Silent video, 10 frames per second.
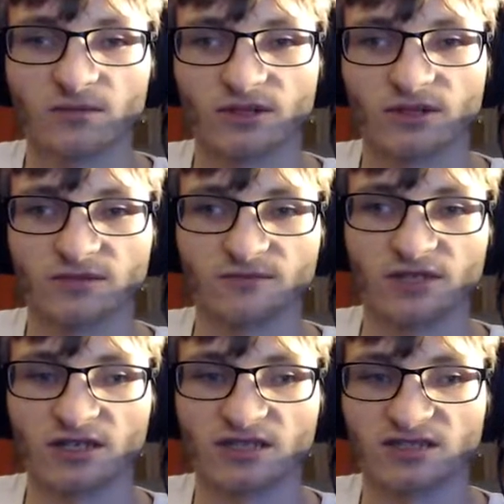but
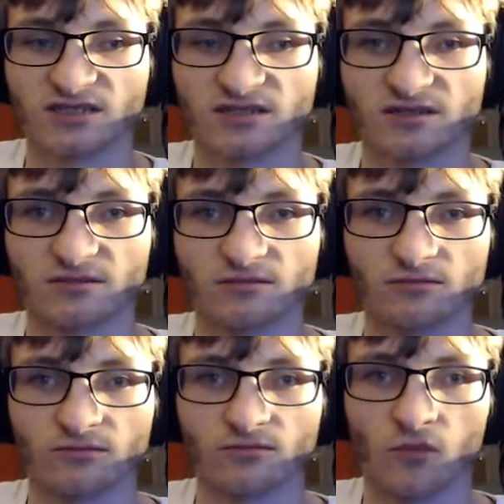because
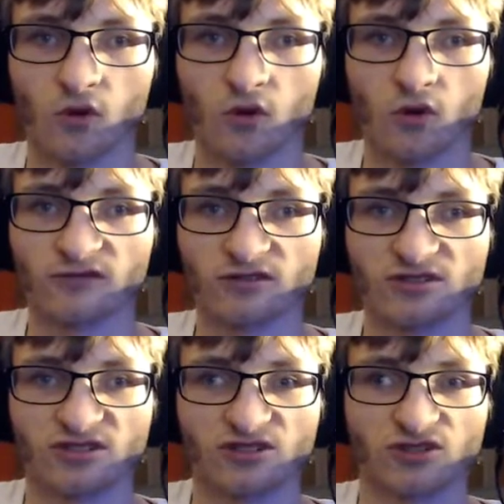more of
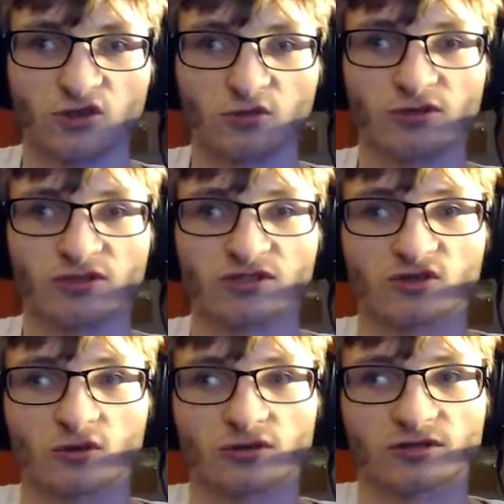those
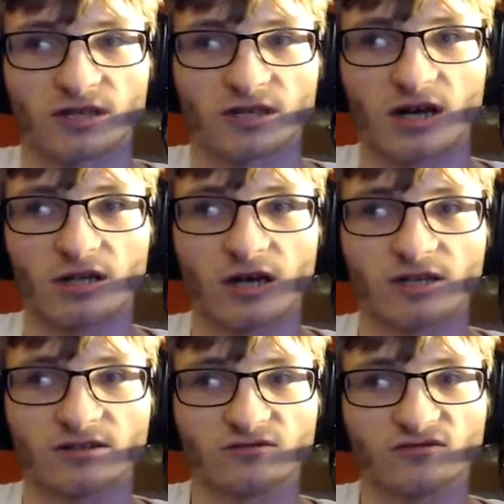superstores, like
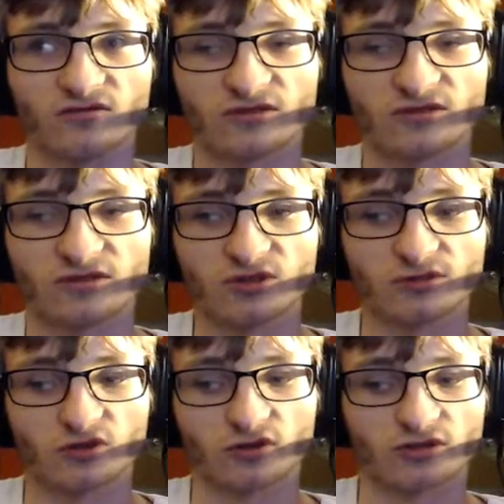online
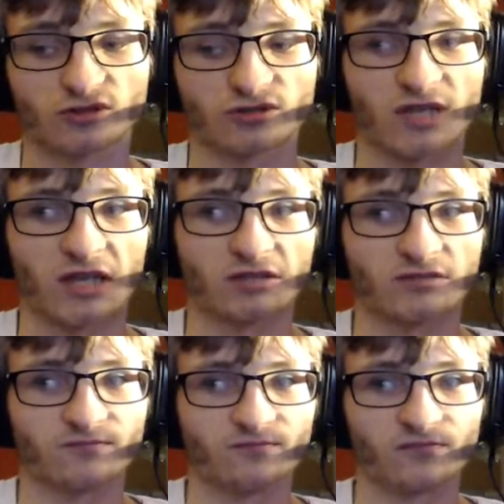superstores, are
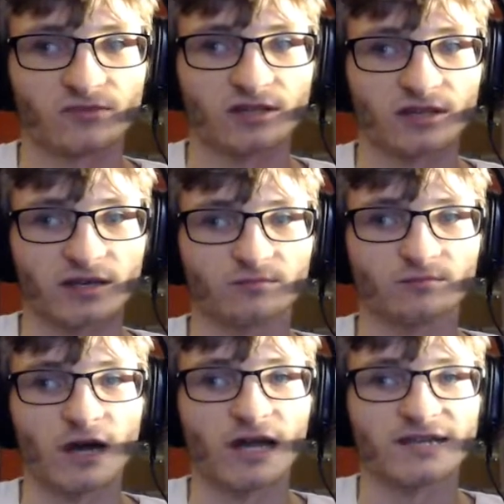taking like
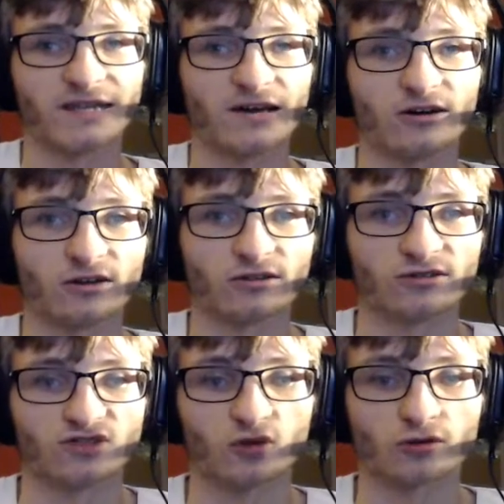buying out other
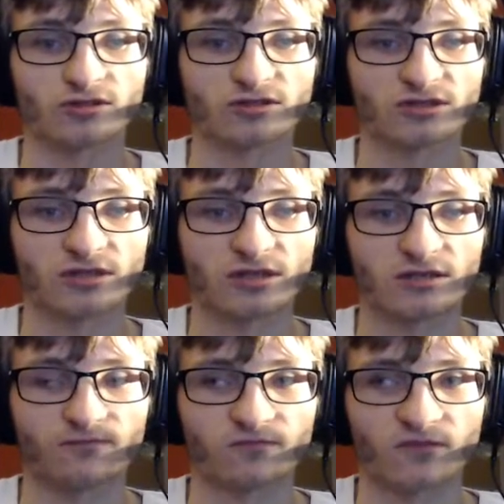stores,
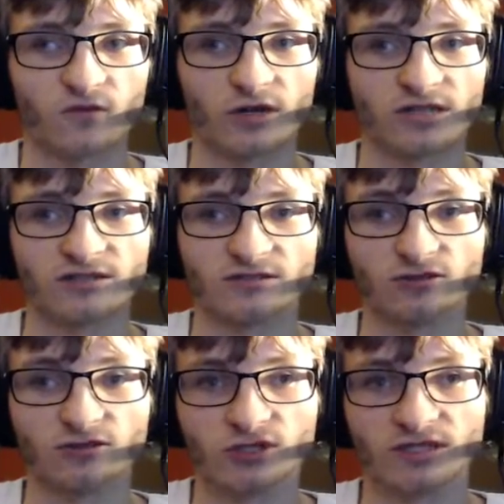we're actually
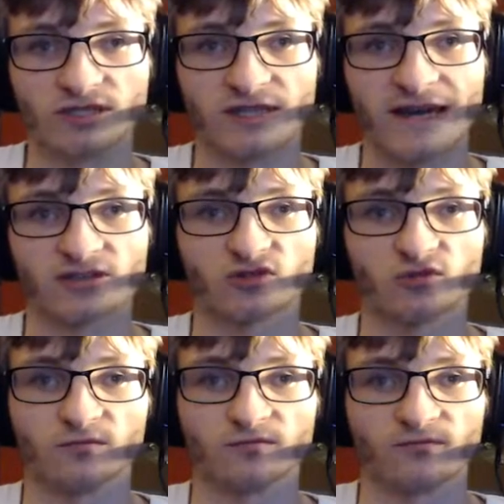losing the actual
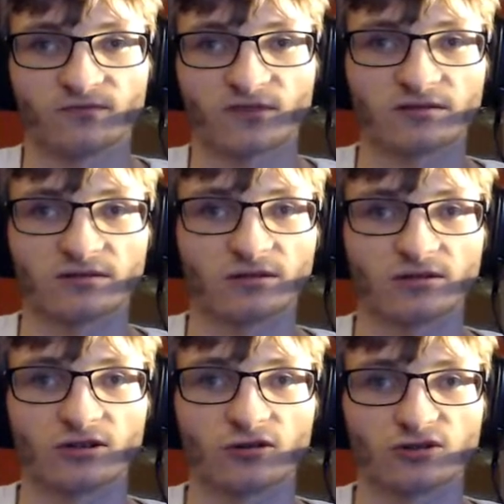
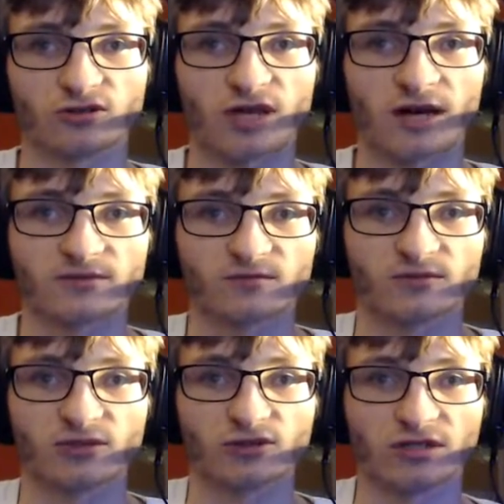local shops
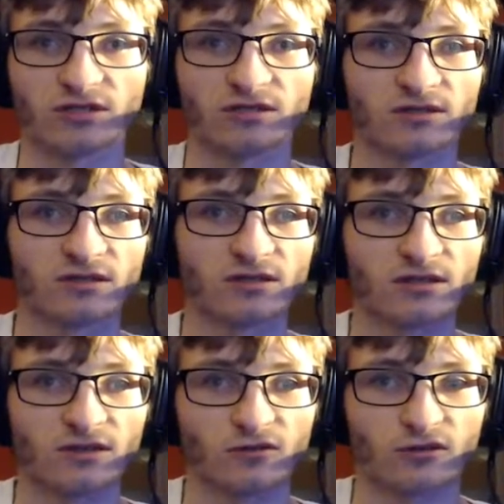building
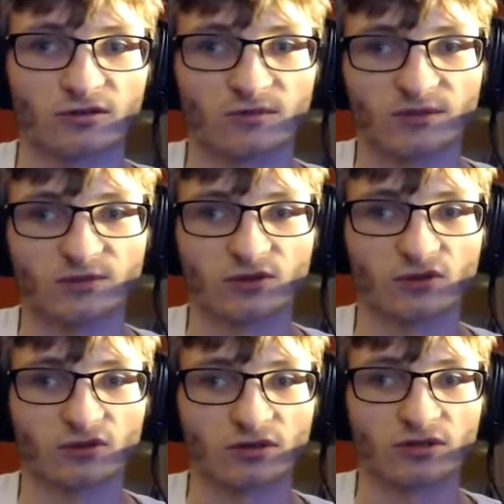where
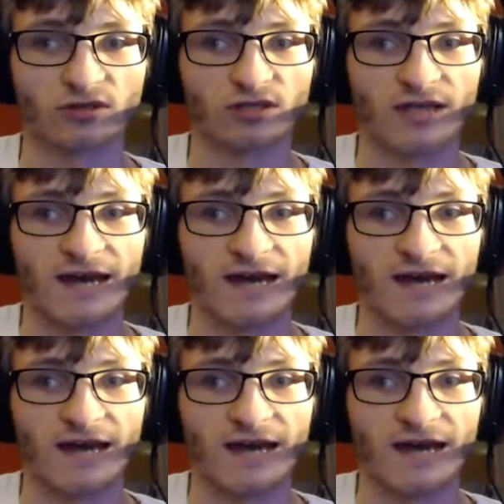people couldn't